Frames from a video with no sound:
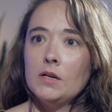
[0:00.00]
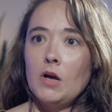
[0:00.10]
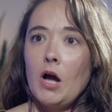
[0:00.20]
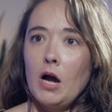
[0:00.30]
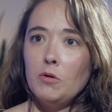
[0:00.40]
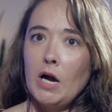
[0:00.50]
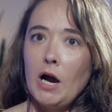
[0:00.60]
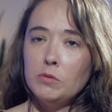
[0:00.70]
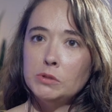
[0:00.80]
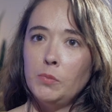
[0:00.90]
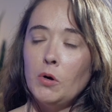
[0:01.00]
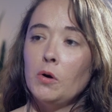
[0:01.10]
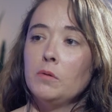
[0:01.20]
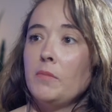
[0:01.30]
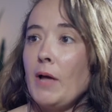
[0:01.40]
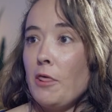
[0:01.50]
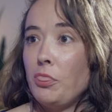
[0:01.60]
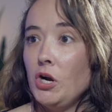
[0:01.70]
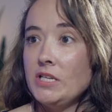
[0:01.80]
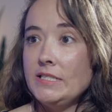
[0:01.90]
I was born about
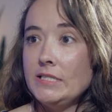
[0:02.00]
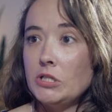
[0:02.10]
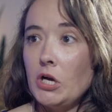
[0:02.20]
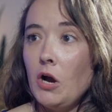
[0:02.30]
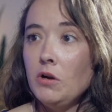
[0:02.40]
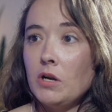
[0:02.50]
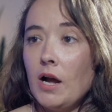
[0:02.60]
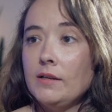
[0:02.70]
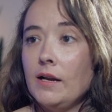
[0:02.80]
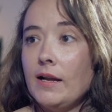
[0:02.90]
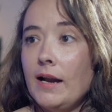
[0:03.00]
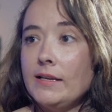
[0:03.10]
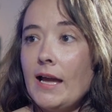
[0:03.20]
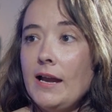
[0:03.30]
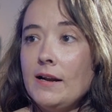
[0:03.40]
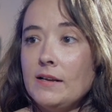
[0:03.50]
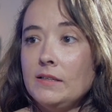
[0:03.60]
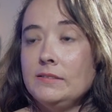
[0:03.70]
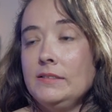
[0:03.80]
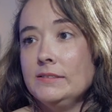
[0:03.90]
30 years ago in 1988
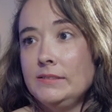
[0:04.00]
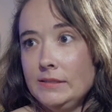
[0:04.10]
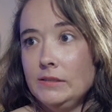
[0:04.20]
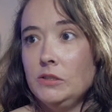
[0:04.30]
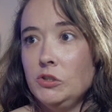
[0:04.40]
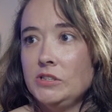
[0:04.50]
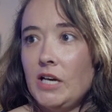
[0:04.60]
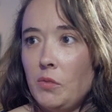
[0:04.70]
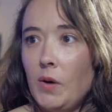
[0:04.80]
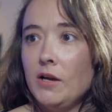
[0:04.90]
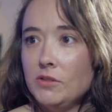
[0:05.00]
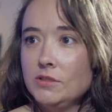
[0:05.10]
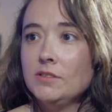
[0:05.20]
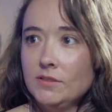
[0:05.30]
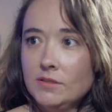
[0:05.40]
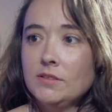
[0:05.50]
in Sydney, New South Wales.